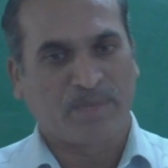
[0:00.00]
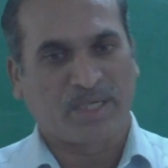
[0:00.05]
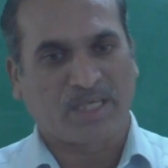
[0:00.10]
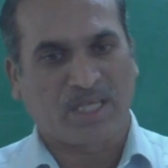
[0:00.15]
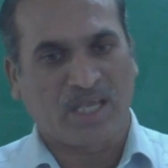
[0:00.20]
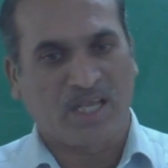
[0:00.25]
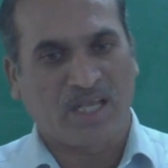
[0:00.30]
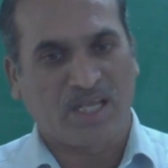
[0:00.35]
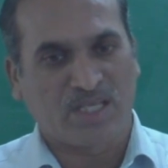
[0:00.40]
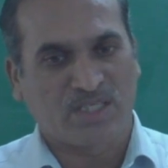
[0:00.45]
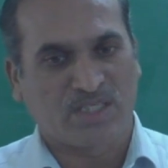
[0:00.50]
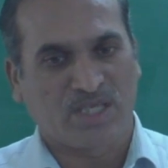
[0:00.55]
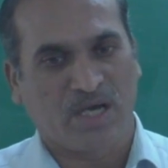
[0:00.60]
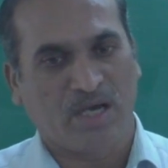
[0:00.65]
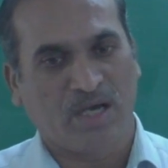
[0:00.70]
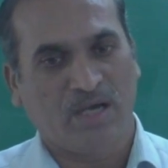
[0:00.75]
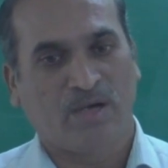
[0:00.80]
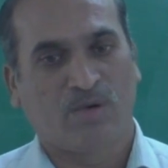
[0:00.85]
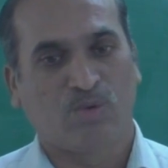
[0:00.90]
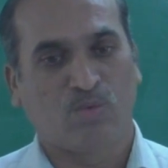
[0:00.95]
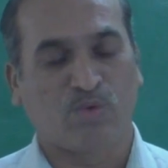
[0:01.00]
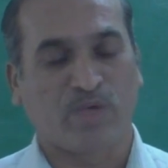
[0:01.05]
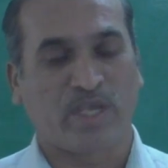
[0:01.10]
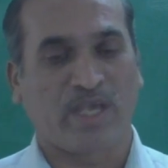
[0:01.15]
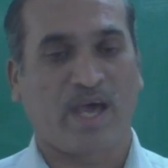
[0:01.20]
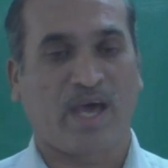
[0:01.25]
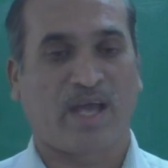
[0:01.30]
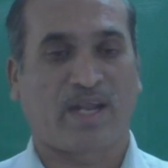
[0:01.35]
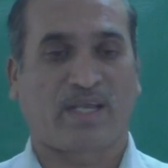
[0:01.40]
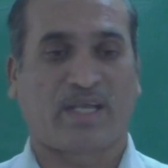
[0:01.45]
But here is a
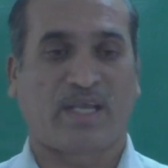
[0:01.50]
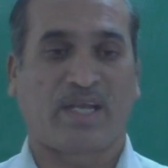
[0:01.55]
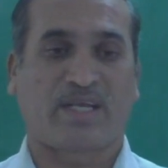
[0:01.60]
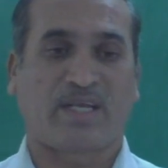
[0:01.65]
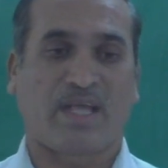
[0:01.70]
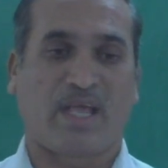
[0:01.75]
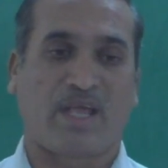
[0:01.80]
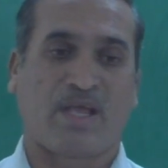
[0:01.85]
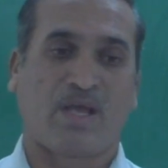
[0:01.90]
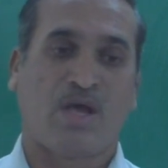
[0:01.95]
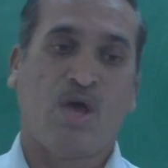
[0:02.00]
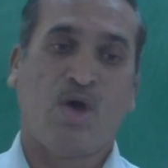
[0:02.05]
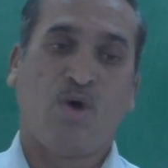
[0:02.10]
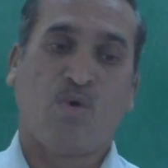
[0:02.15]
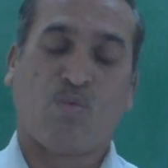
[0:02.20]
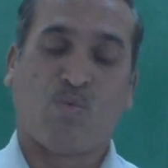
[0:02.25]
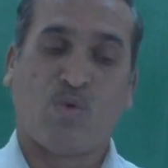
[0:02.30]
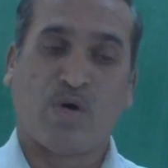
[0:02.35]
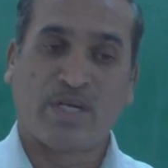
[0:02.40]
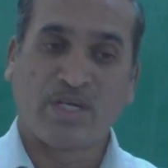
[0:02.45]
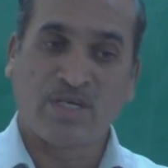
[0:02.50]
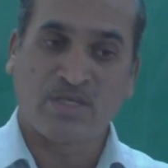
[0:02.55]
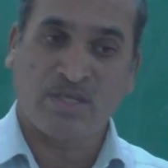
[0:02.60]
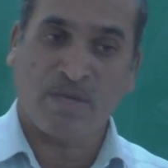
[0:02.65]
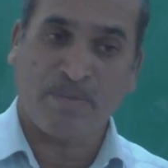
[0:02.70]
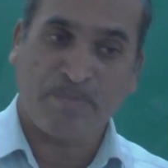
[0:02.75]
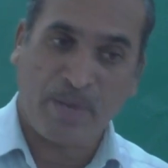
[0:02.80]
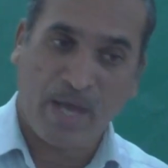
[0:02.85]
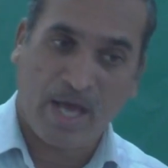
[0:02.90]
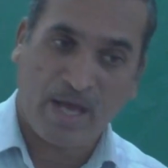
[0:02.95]
we are getting one is
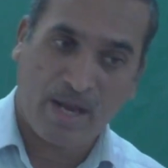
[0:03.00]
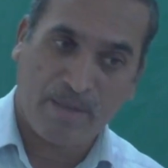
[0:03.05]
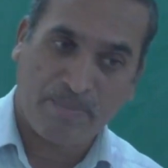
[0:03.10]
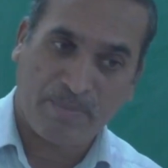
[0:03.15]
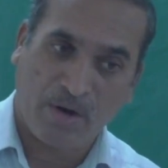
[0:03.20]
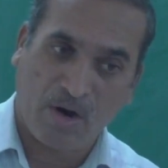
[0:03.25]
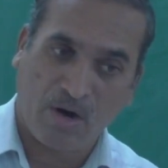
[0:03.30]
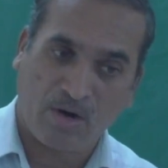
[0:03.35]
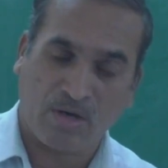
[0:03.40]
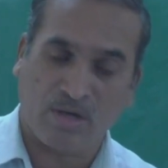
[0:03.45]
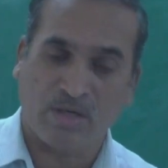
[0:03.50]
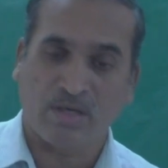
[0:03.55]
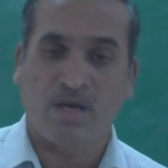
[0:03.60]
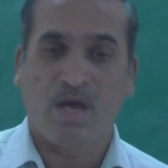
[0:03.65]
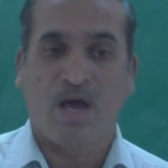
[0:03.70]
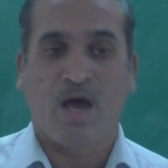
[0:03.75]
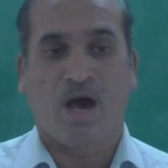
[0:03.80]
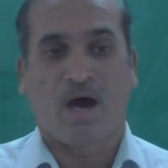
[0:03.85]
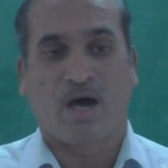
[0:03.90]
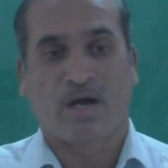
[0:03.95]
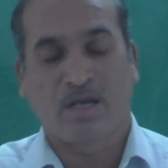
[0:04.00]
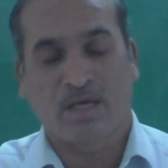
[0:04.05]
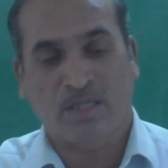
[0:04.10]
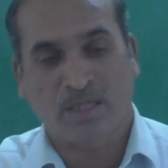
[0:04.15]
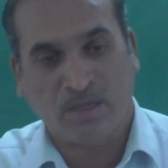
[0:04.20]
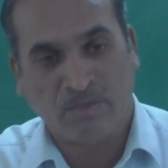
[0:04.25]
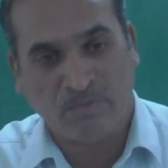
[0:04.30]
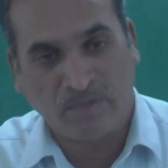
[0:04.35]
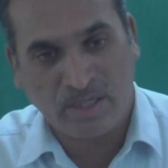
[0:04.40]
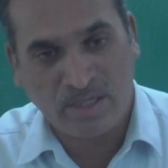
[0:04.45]
a para product,
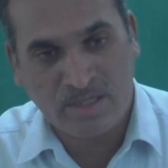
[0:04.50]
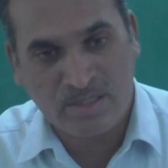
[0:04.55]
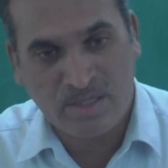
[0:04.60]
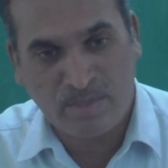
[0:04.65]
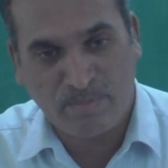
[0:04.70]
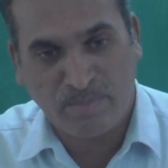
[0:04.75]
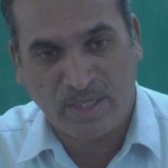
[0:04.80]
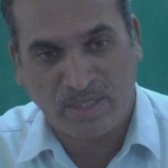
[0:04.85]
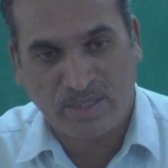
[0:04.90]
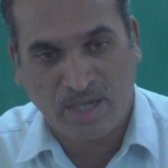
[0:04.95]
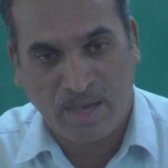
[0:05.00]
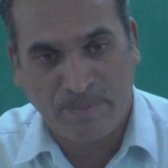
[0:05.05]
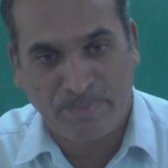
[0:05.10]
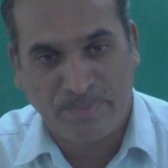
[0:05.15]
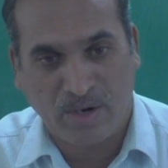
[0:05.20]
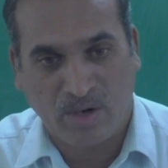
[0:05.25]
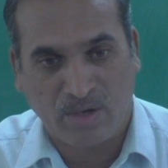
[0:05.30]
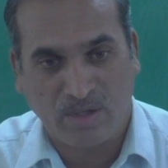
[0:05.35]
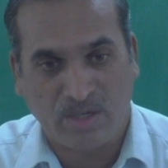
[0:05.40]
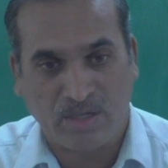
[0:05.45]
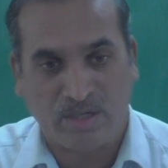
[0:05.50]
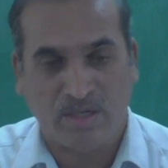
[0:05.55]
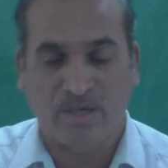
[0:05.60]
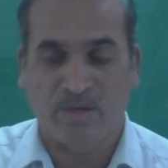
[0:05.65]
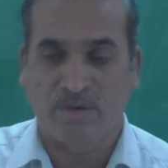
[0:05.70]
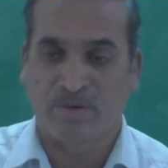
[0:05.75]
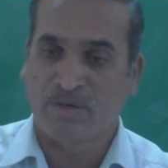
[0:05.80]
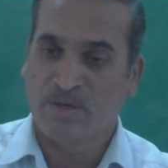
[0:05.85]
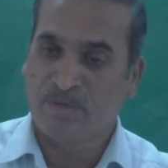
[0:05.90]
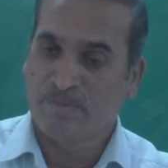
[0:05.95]
another one is a meta
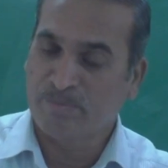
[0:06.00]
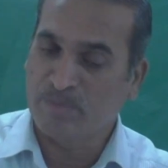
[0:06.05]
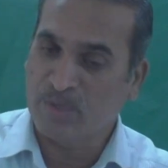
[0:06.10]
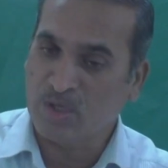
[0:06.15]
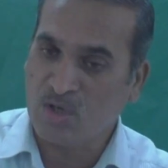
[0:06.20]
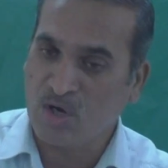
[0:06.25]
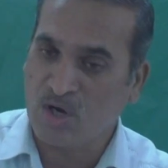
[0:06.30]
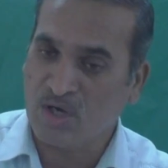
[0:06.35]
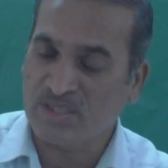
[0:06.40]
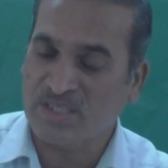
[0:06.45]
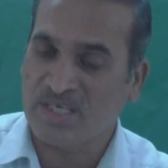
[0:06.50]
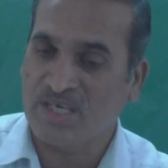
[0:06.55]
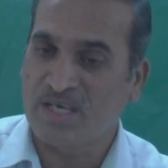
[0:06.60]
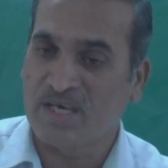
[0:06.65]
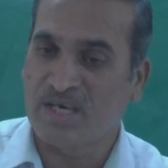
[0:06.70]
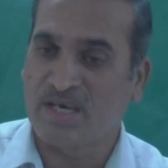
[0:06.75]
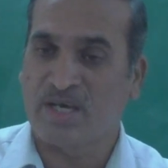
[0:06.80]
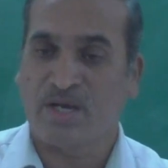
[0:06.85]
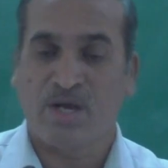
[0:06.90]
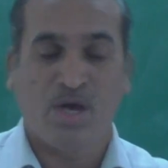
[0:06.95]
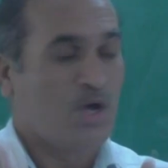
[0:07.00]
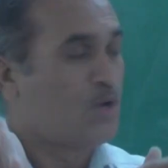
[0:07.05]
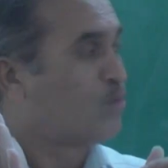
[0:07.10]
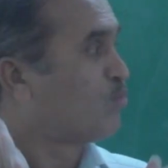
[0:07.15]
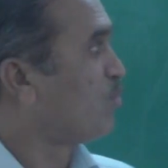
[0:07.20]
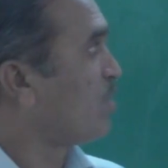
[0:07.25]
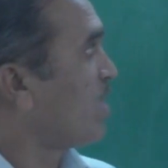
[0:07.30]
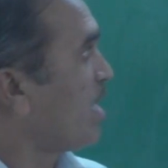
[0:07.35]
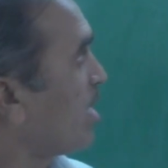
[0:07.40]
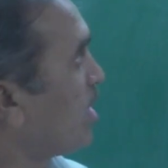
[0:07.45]
product, because here
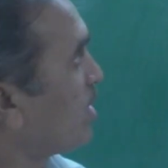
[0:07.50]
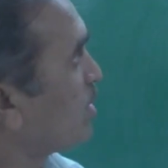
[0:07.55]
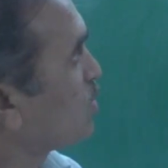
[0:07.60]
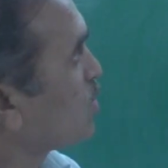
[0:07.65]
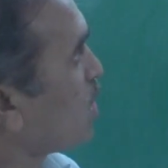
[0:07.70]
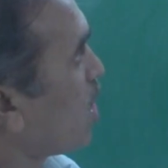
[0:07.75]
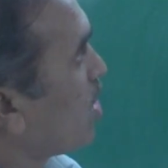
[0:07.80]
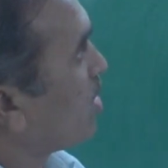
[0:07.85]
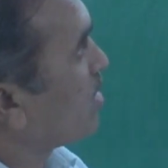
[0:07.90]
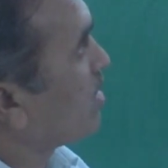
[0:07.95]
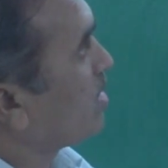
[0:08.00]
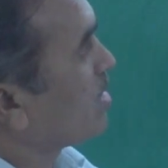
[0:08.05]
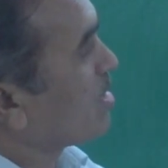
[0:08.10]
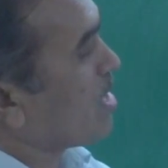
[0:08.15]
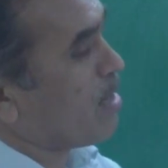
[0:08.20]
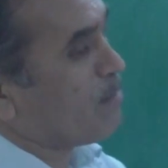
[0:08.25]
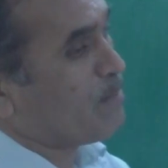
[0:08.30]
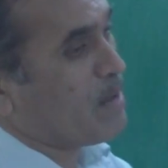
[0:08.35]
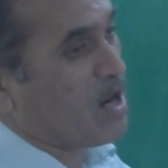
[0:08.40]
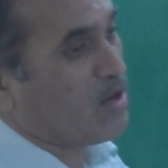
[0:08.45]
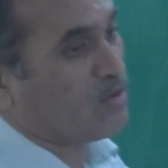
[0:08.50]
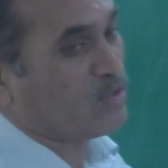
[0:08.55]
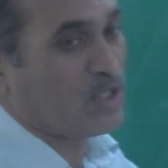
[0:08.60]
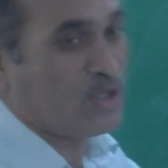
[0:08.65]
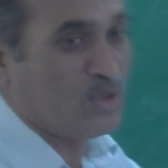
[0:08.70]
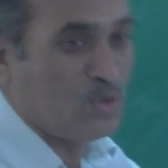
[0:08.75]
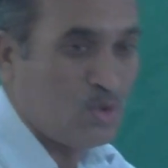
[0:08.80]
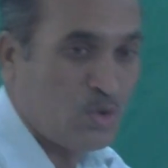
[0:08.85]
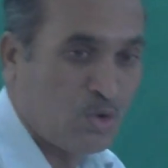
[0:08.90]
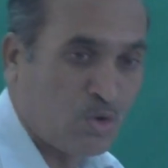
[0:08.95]
we are talking about
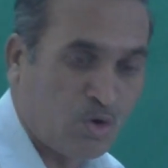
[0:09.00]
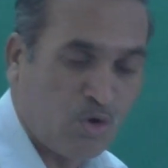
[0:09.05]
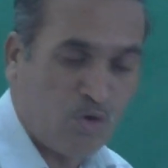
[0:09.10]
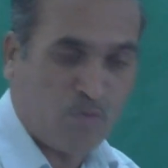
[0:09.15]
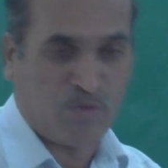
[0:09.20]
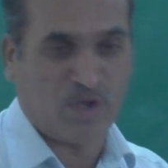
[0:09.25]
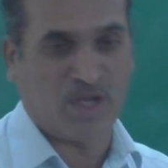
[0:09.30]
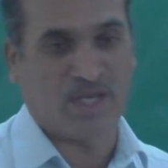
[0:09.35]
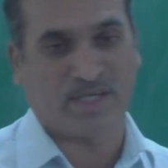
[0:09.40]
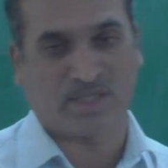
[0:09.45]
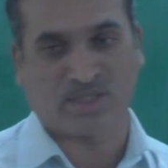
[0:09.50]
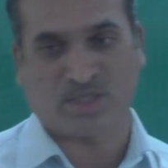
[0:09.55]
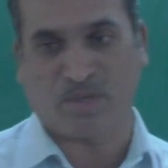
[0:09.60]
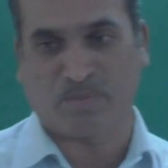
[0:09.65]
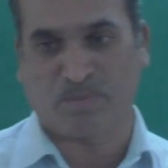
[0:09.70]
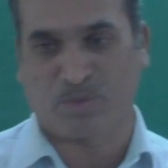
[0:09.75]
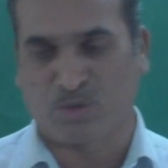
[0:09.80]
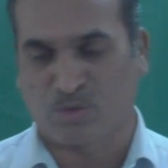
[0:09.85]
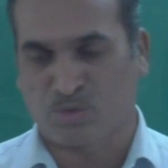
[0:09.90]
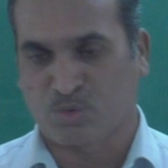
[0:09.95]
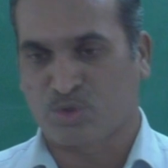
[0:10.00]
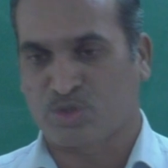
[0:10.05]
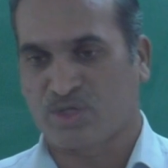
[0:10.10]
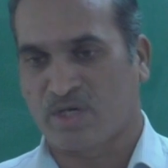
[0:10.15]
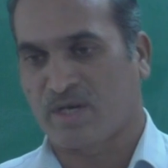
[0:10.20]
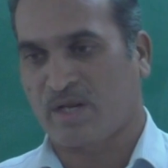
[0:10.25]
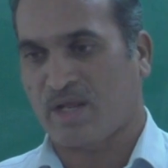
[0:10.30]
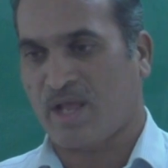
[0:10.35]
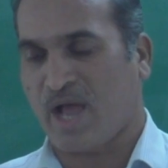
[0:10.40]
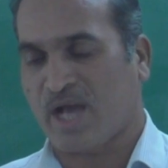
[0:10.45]
the nucleophilic
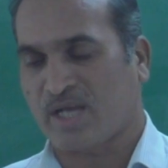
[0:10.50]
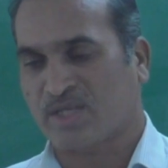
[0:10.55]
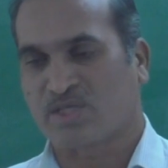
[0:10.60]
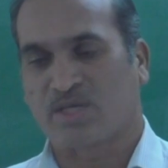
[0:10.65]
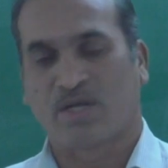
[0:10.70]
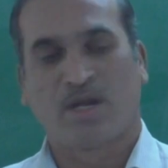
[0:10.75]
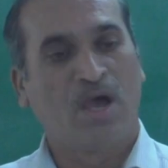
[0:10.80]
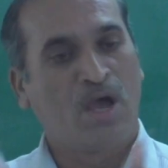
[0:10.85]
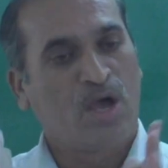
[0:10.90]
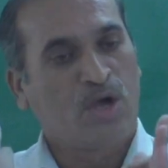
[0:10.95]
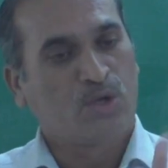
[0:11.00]
substitution reaction.